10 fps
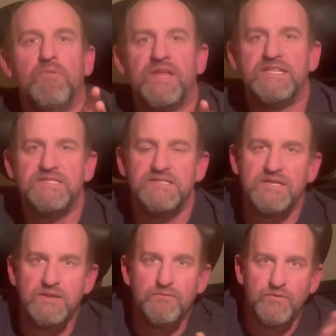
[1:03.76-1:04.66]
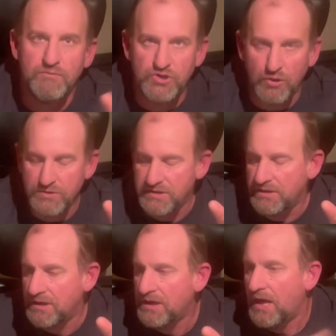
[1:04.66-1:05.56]
that scene from Chosen?
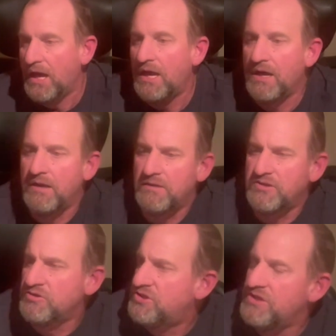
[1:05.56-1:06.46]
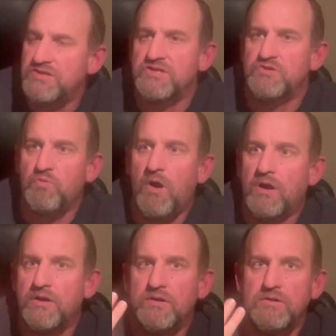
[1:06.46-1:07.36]
So Jesus is
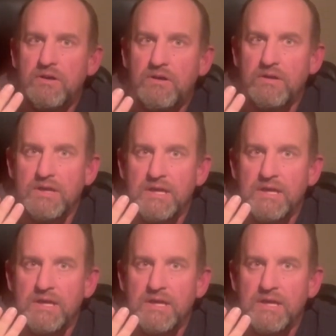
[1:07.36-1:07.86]
walking along.